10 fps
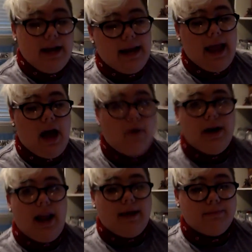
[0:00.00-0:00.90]
now
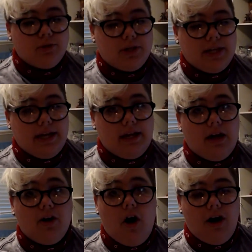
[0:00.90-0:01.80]
and I am drinking
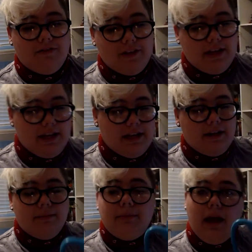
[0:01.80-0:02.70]
coffee
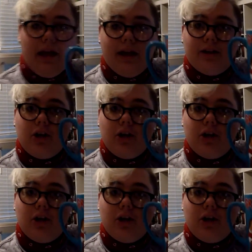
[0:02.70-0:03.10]
in my